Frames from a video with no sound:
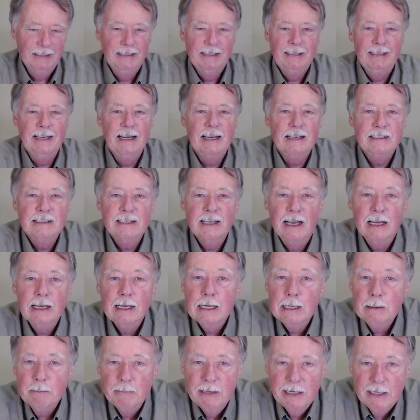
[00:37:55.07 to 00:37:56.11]
Yes, I
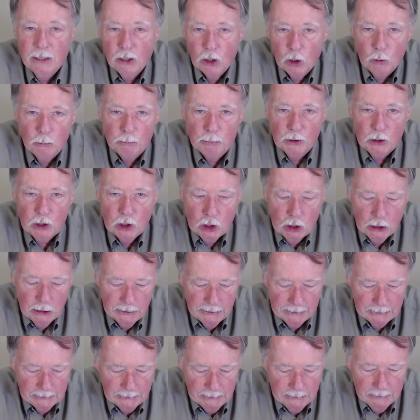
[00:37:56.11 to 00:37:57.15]
am an opalholic,
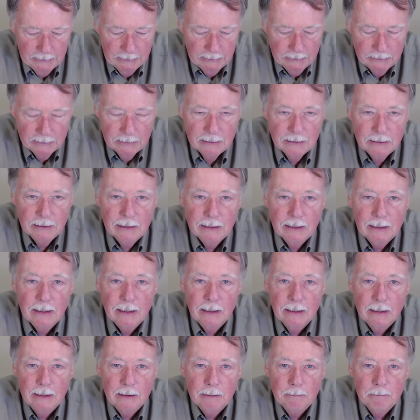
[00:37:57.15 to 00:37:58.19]

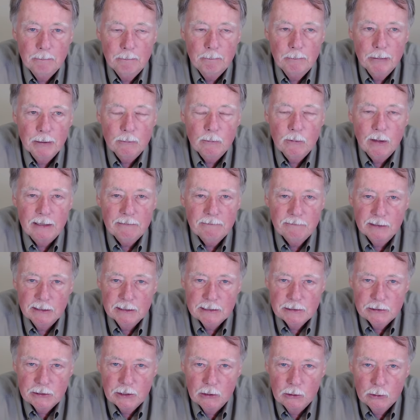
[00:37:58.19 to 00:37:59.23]
um, but rightfully
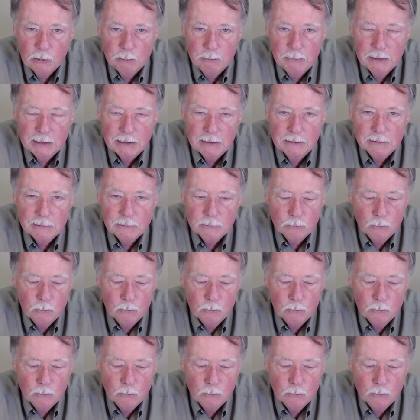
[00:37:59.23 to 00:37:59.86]
so, because